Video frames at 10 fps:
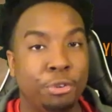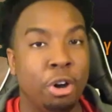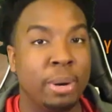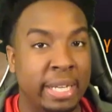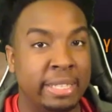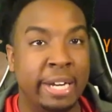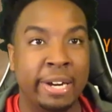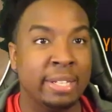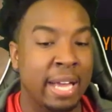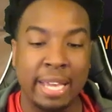fall right
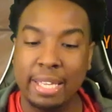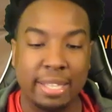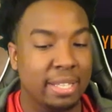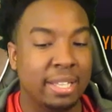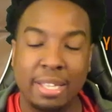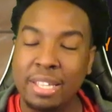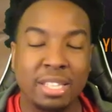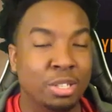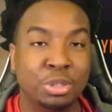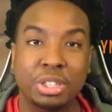there, like,
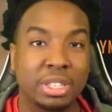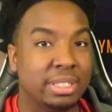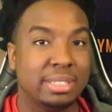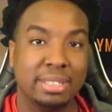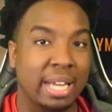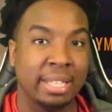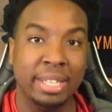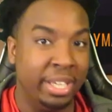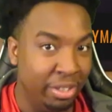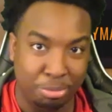you should just, like,
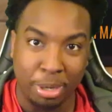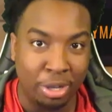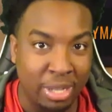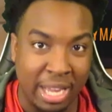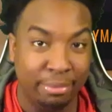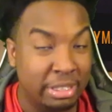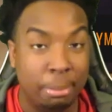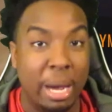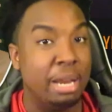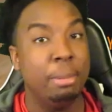leave, bro. Like, if
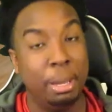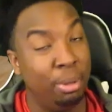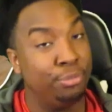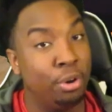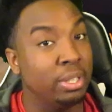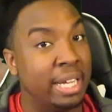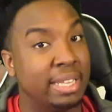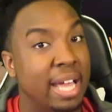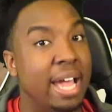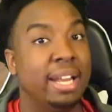somebody made me fall
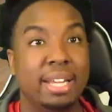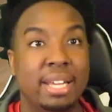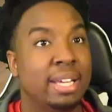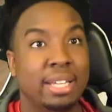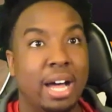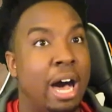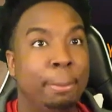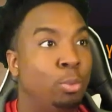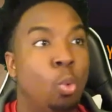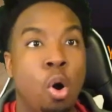like that,
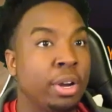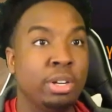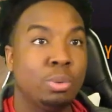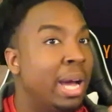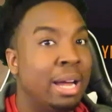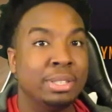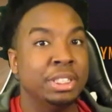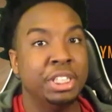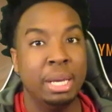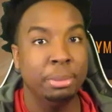I'm walking right out
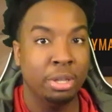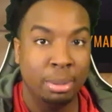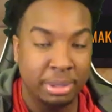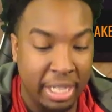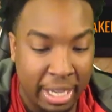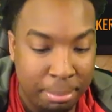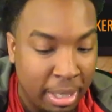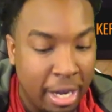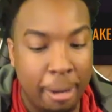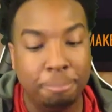the gym, you know what I'm saying?
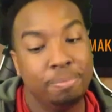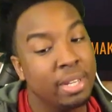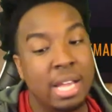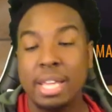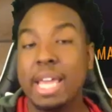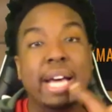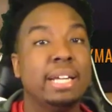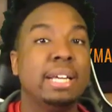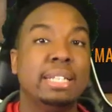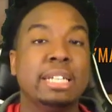But um,
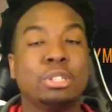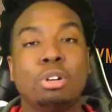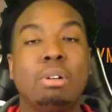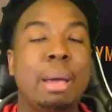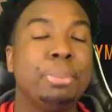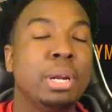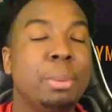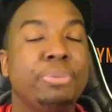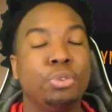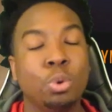yeah, that's gonna wrap it
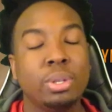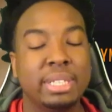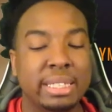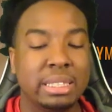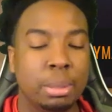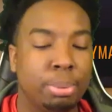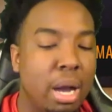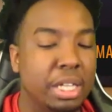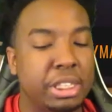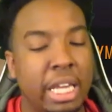for this
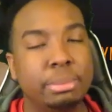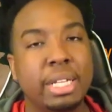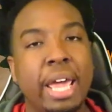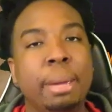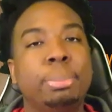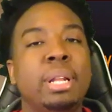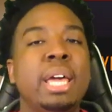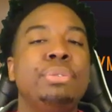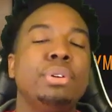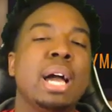LeBron James
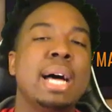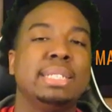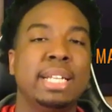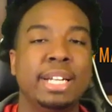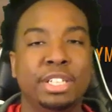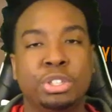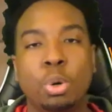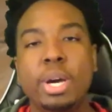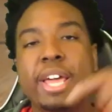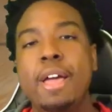gameplay. If you guys did
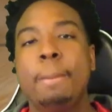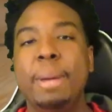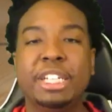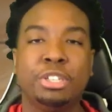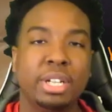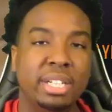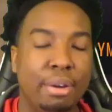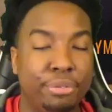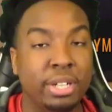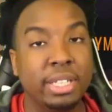enjoy, make sure to
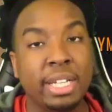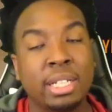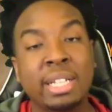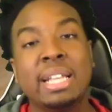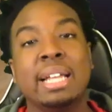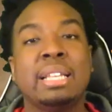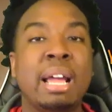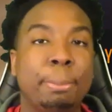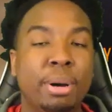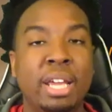definitely click that
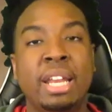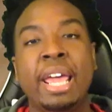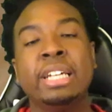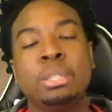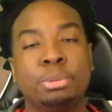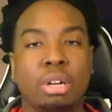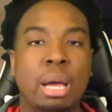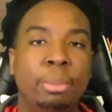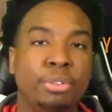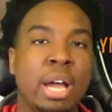like button and
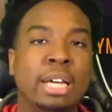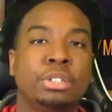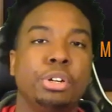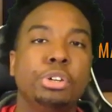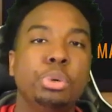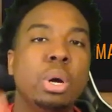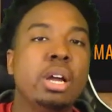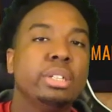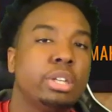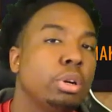subscribe if you guys are new.
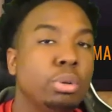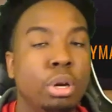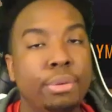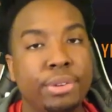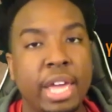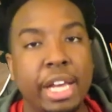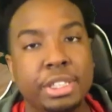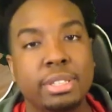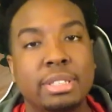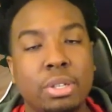Turn on
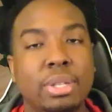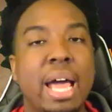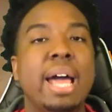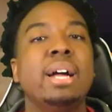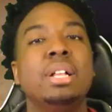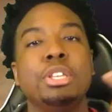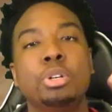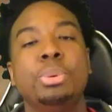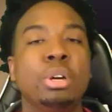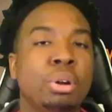notifications so that
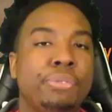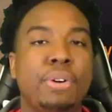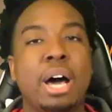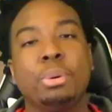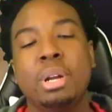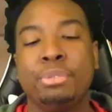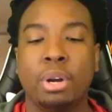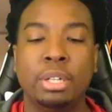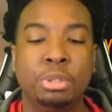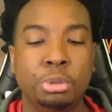you'll be notified whenever
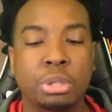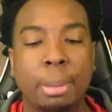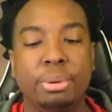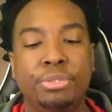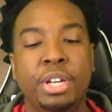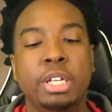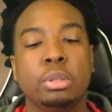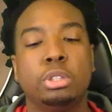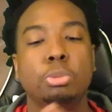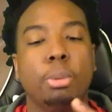I do drop a video.
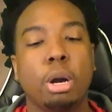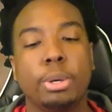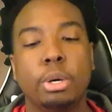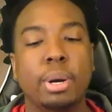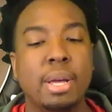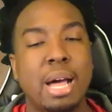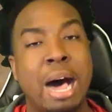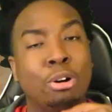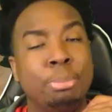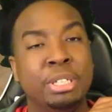Tomorrow,
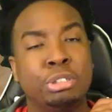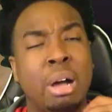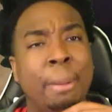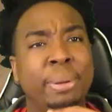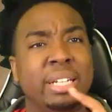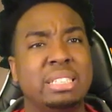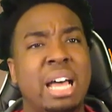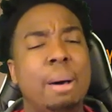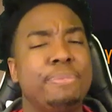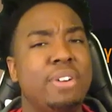I will be dropping
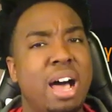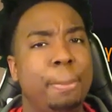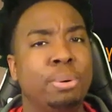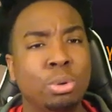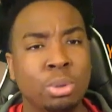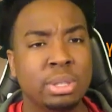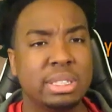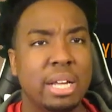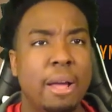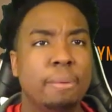top five
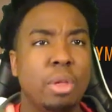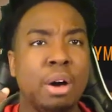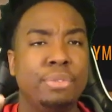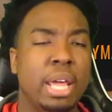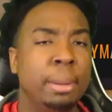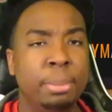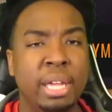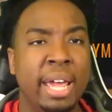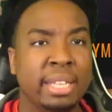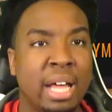pulls of
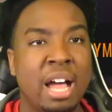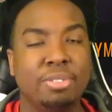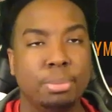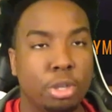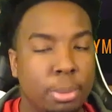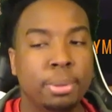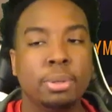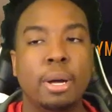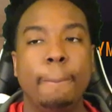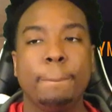NBA Live
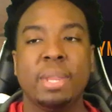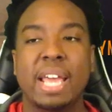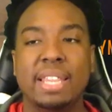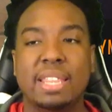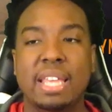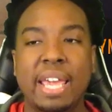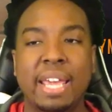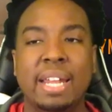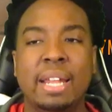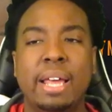Mobile. And
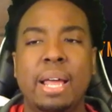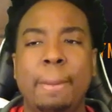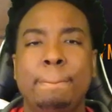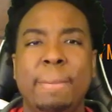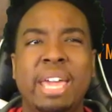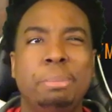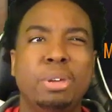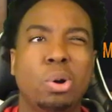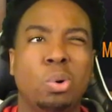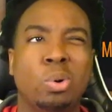then
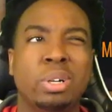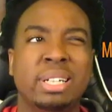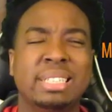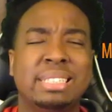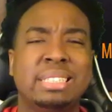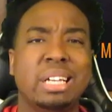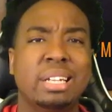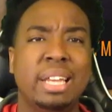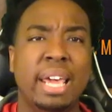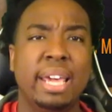maybe on
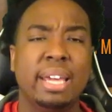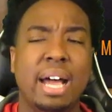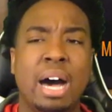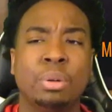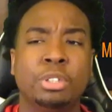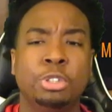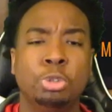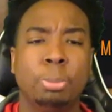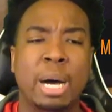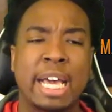Sunday, I'll
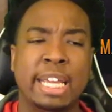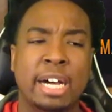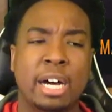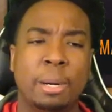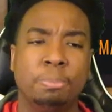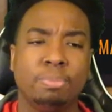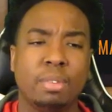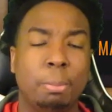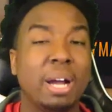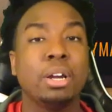do my um,
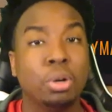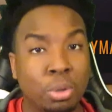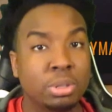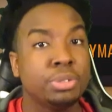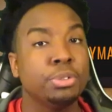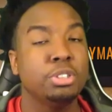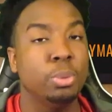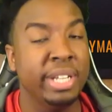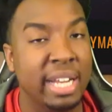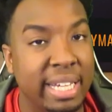my goals for
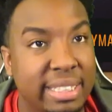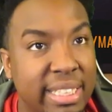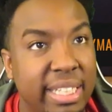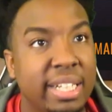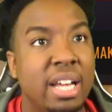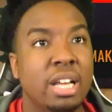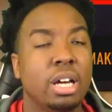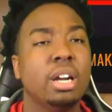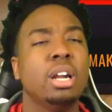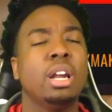2019.
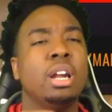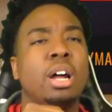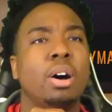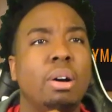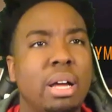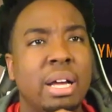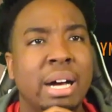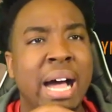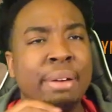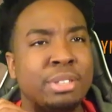No, no, no, no, no.
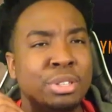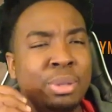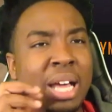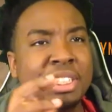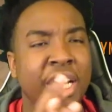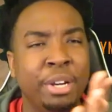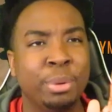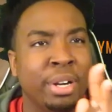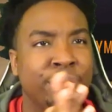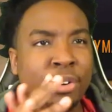I have to do that
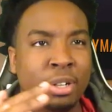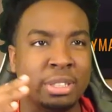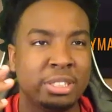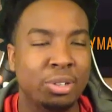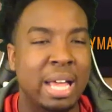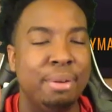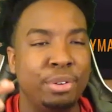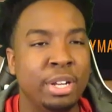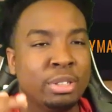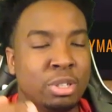January 1st. So that
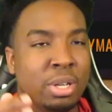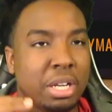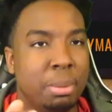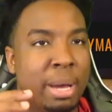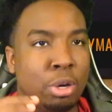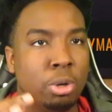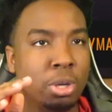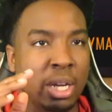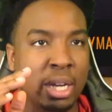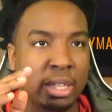video is gonna come out
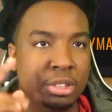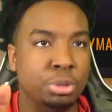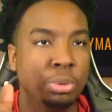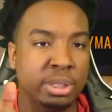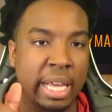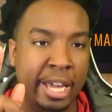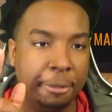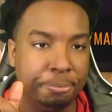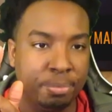on uh, Tuesday,